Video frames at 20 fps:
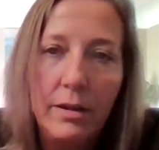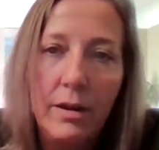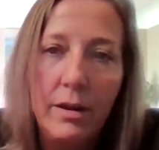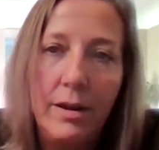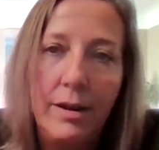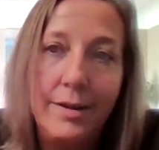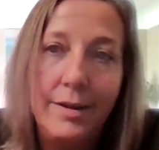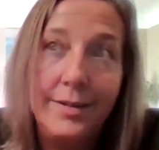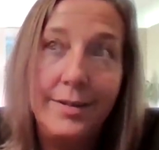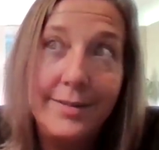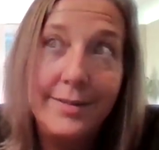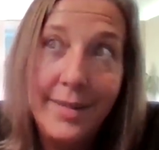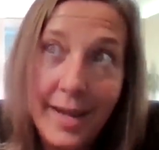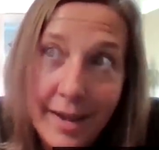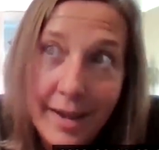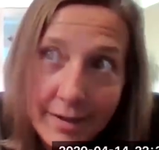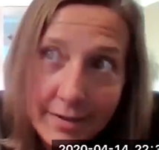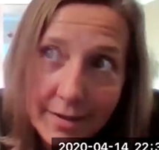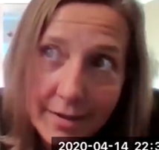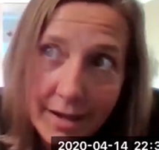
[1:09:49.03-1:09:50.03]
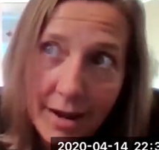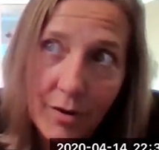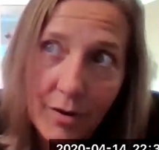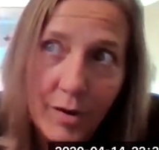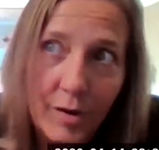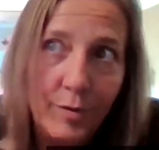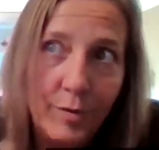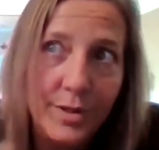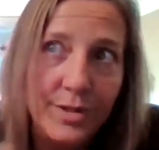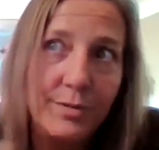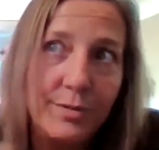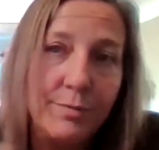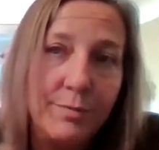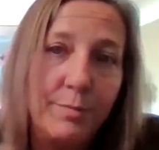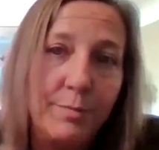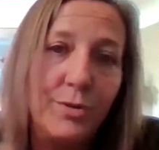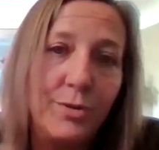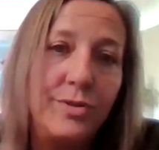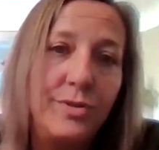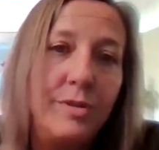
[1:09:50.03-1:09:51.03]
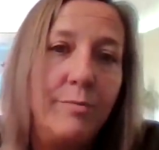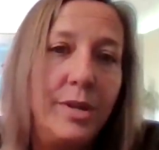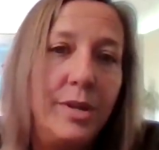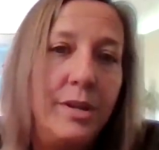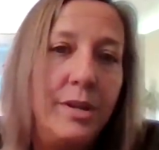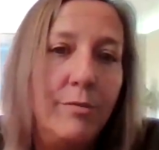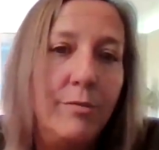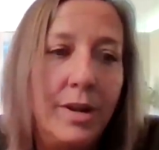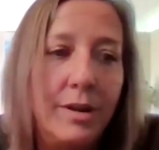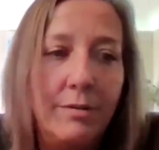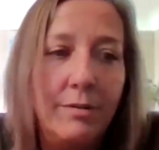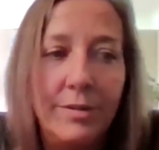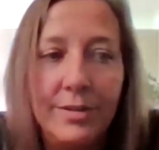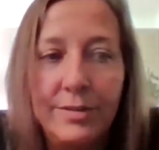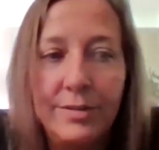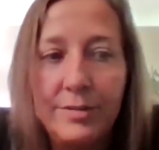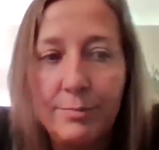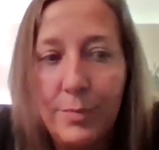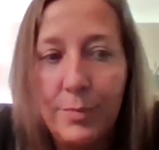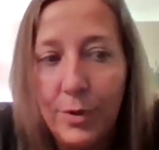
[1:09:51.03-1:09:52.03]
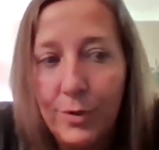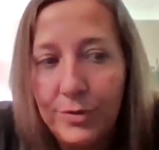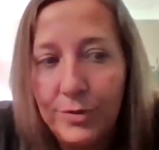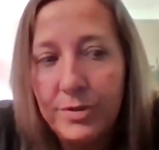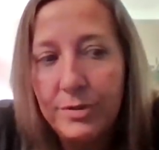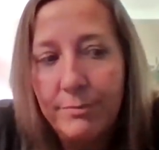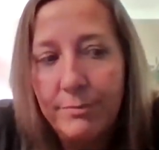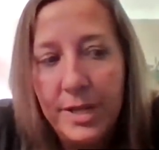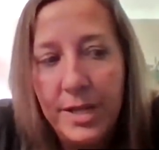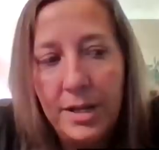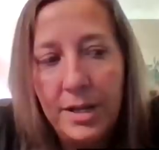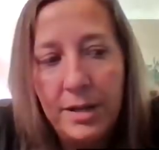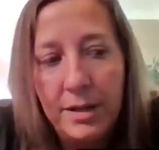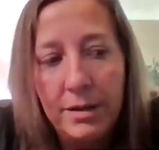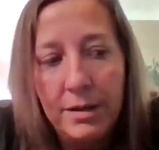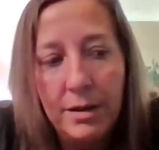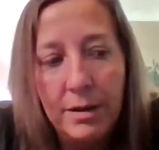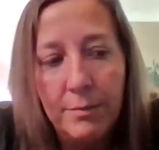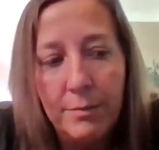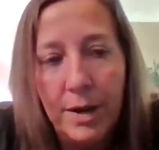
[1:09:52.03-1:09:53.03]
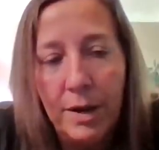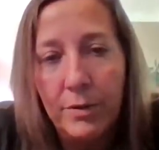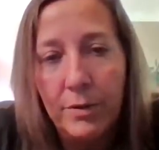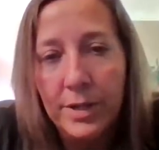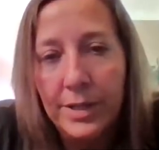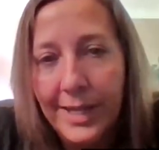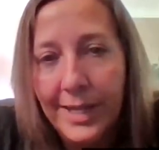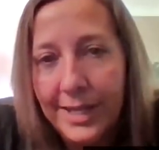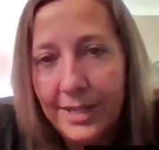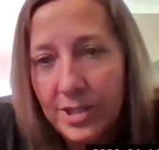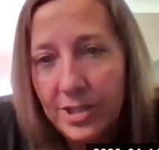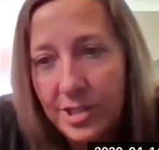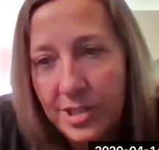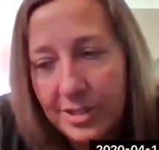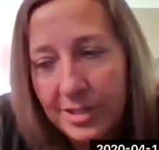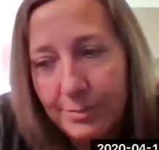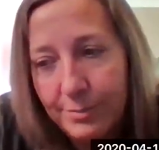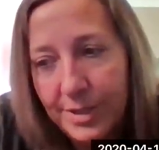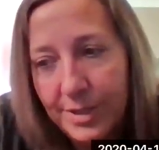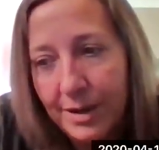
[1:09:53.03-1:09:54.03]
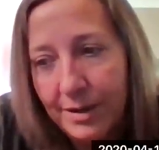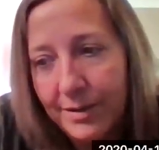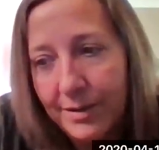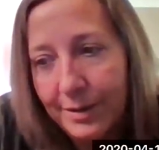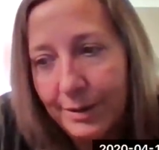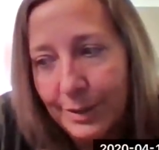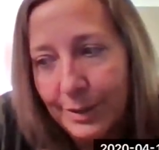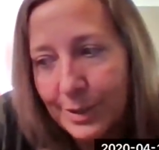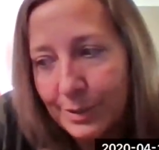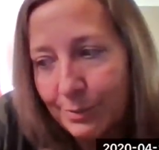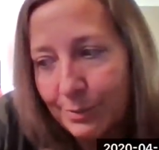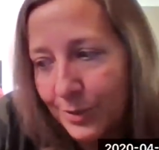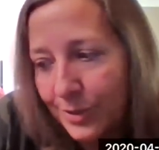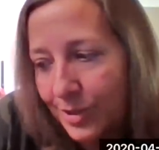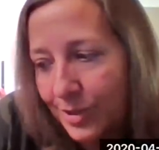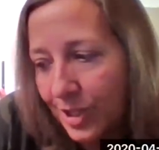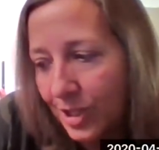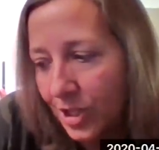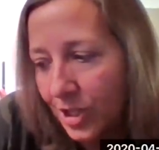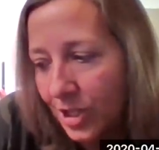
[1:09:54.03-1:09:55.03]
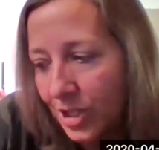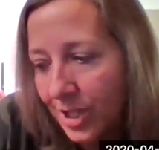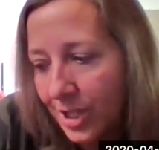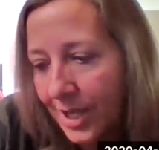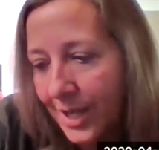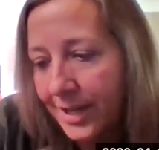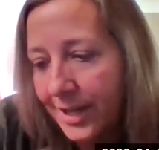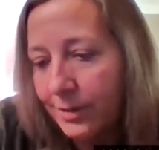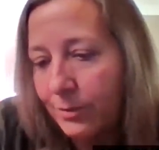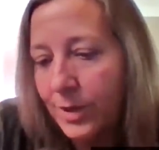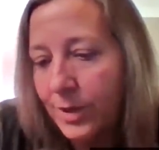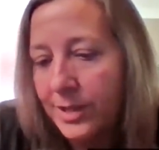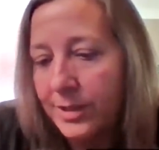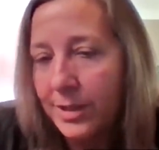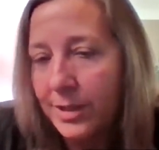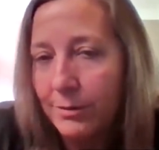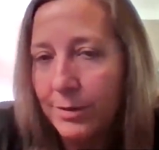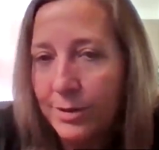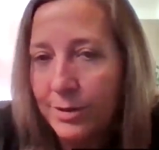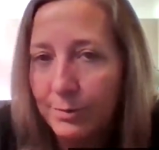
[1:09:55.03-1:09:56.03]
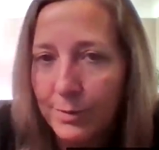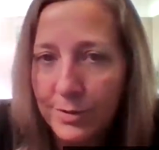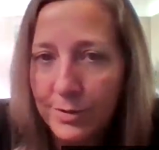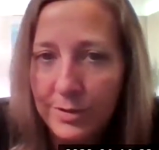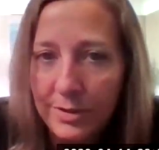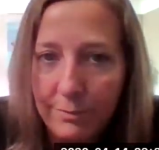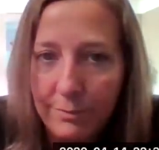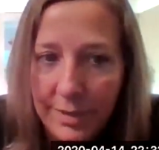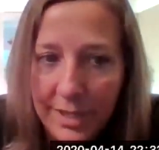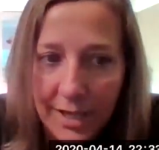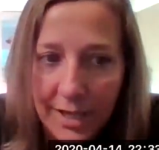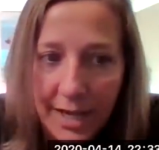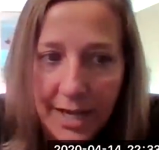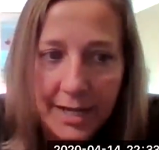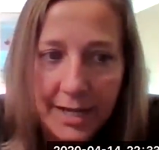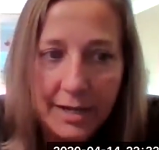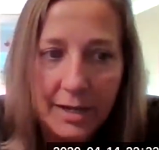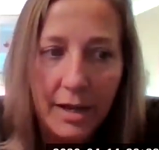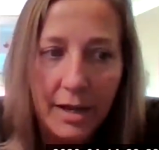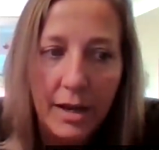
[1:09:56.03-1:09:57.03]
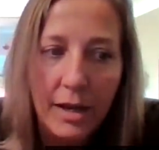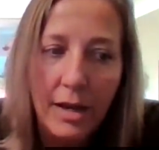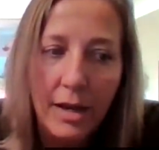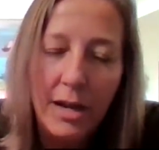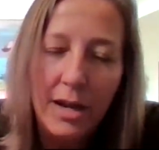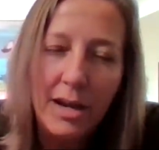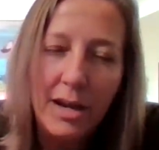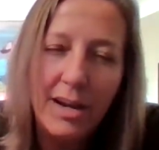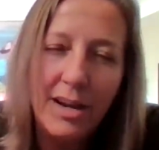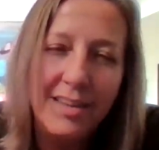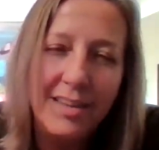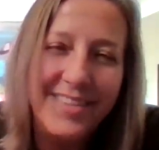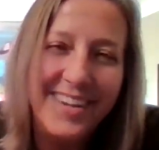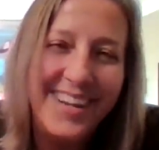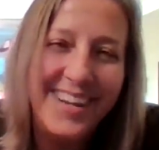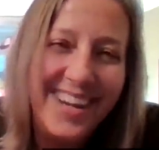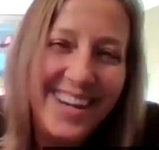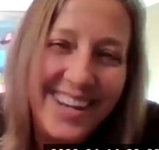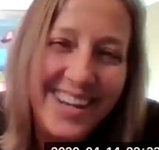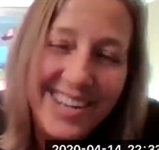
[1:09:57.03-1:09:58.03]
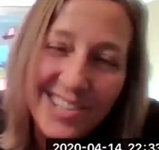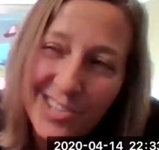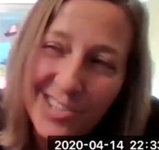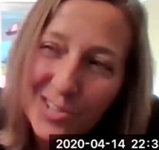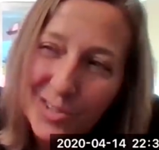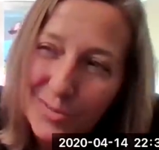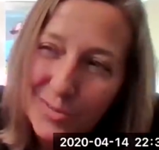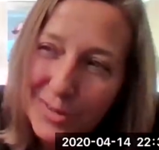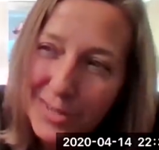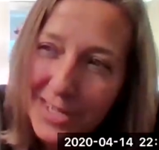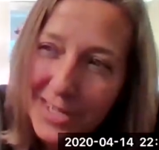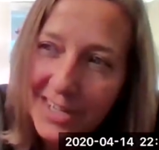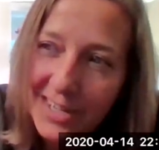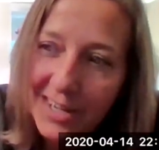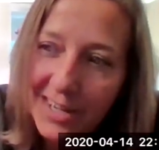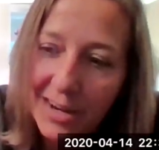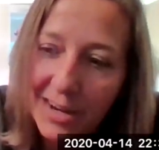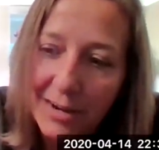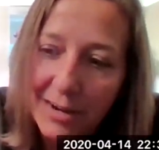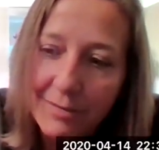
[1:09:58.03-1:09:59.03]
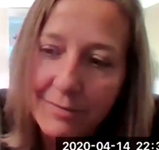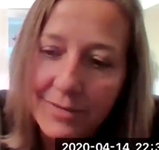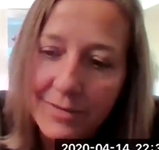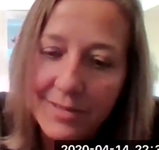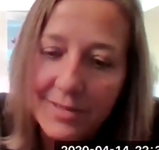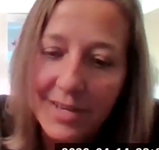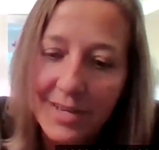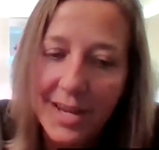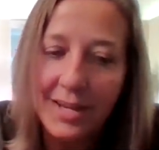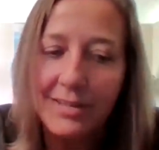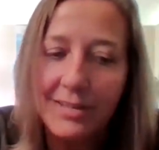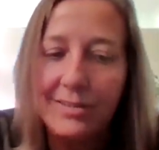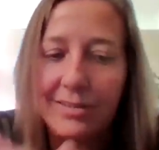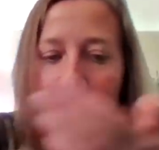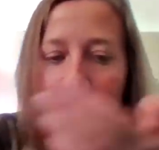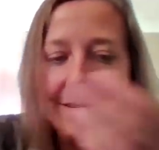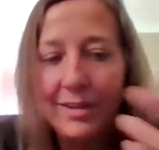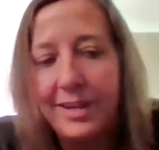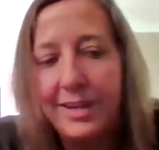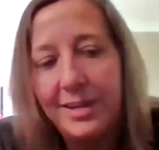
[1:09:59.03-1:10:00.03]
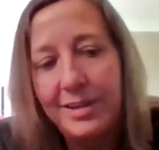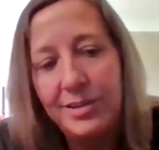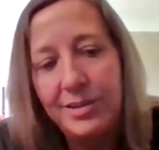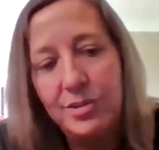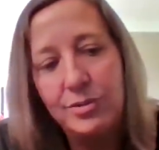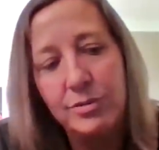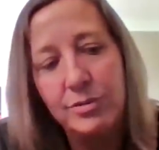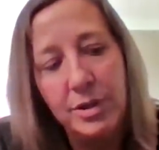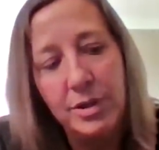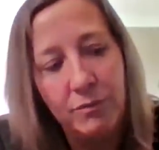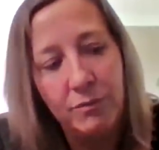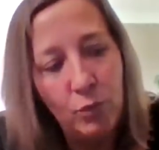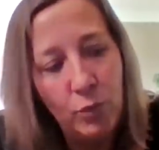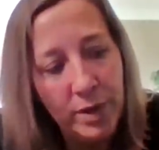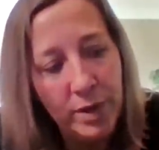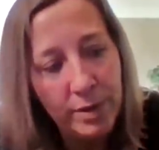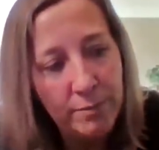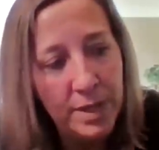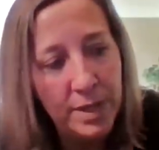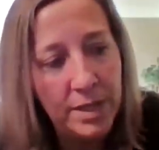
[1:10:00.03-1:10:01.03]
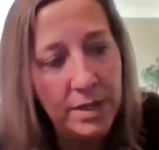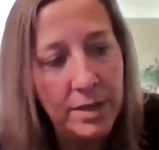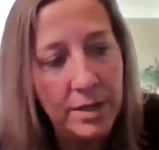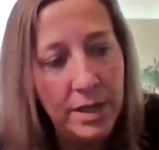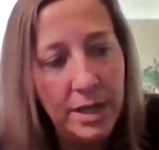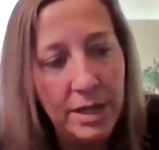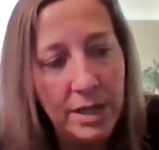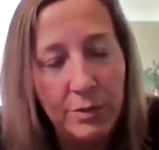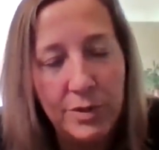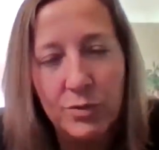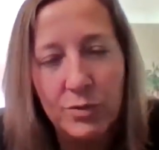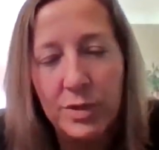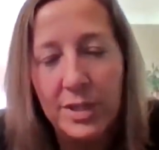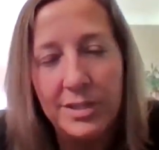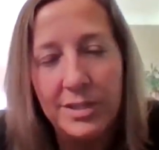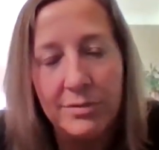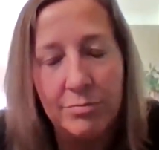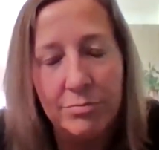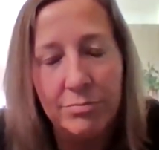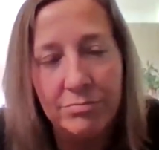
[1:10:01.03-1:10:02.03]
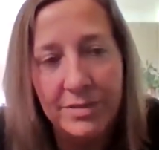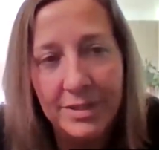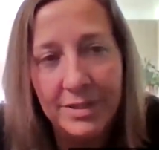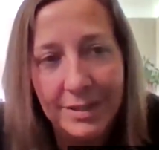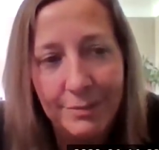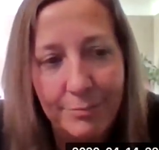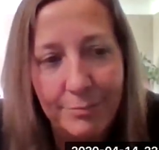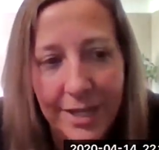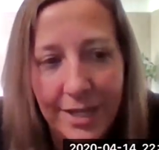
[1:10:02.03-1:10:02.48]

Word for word: uh, sex, how it was supposed to be, what it was supposed to be, about relationships, how they were supposed to look like, what they were supposed to be like, uh, the history of sex and the history of women. He was he's really